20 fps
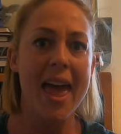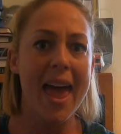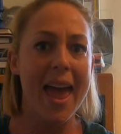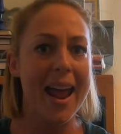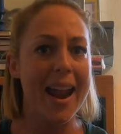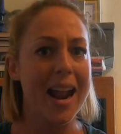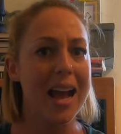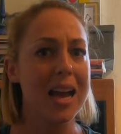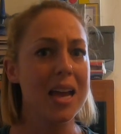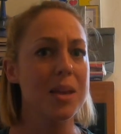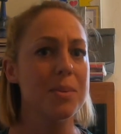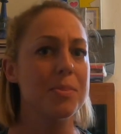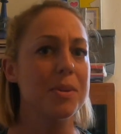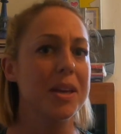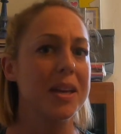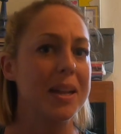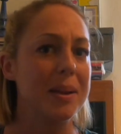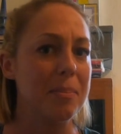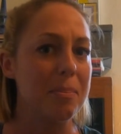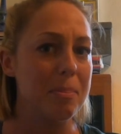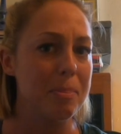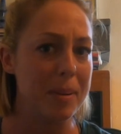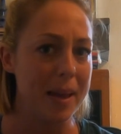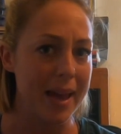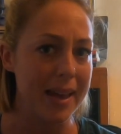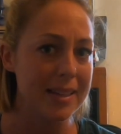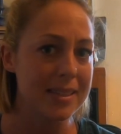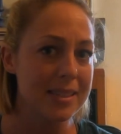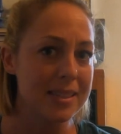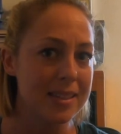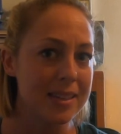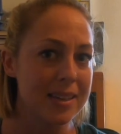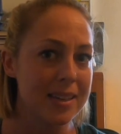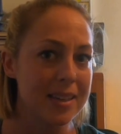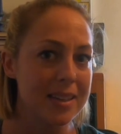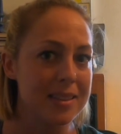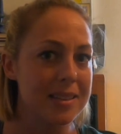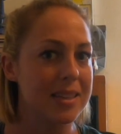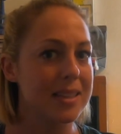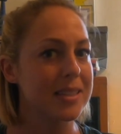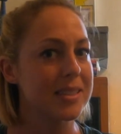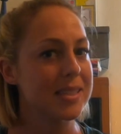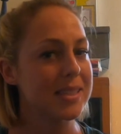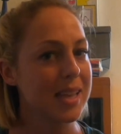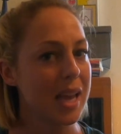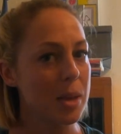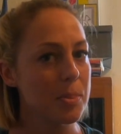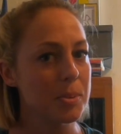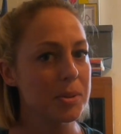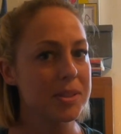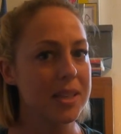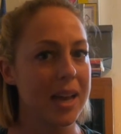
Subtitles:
And I am going to bet the disciples